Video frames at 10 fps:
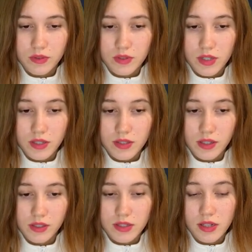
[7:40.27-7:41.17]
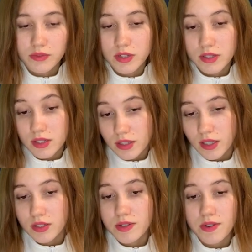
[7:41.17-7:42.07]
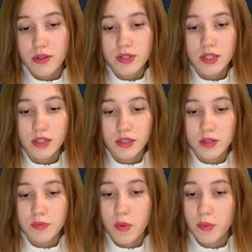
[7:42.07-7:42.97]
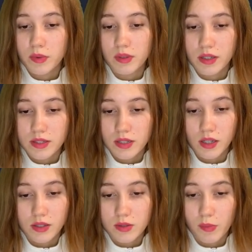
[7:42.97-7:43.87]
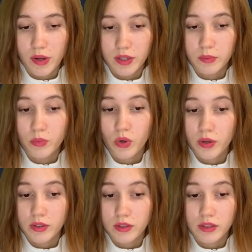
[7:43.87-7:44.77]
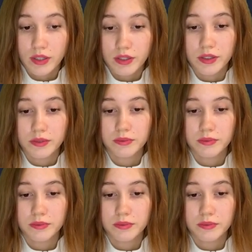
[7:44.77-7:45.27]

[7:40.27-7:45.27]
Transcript: 10 seconds left until the end of our deal. At this moment, let's hit make it more clear.